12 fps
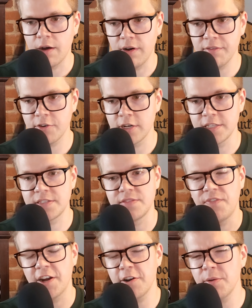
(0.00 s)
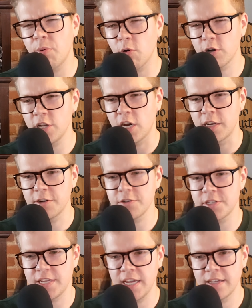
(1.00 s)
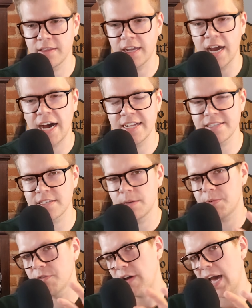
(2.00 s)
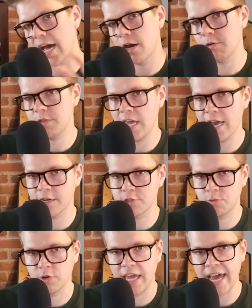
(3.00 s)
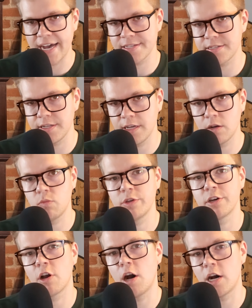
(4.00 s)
However, it's very important to understand the concept of how the actual casting with a